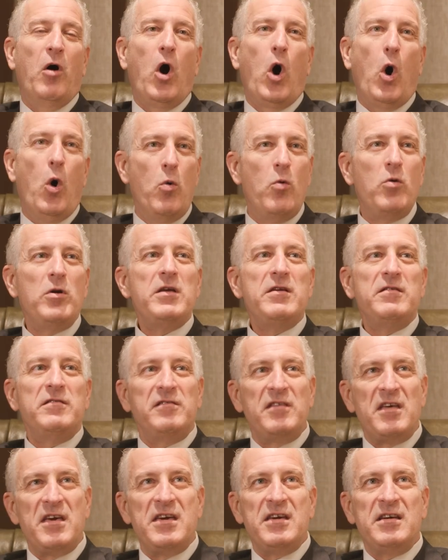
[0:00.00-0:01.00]
the only
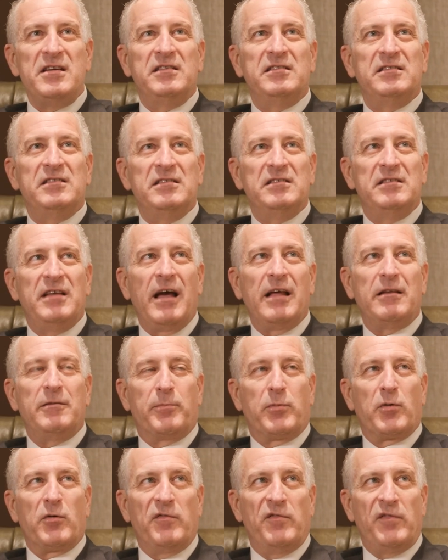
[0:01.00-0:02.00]
thing
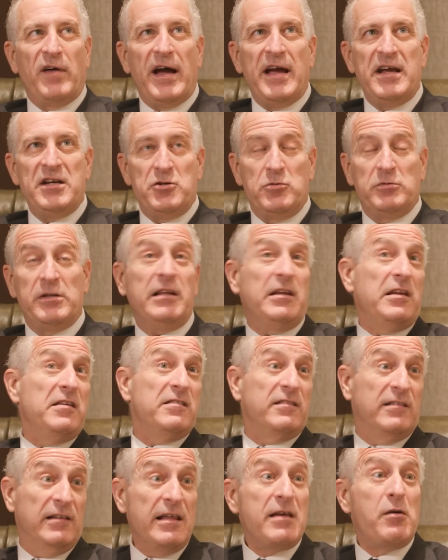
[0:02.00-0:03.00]
that provides you, that
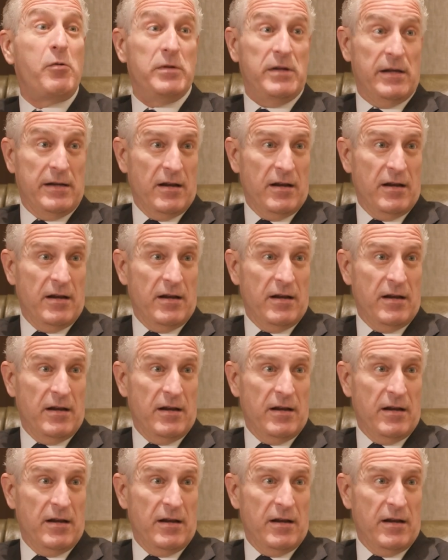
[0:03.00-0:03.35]
is liquid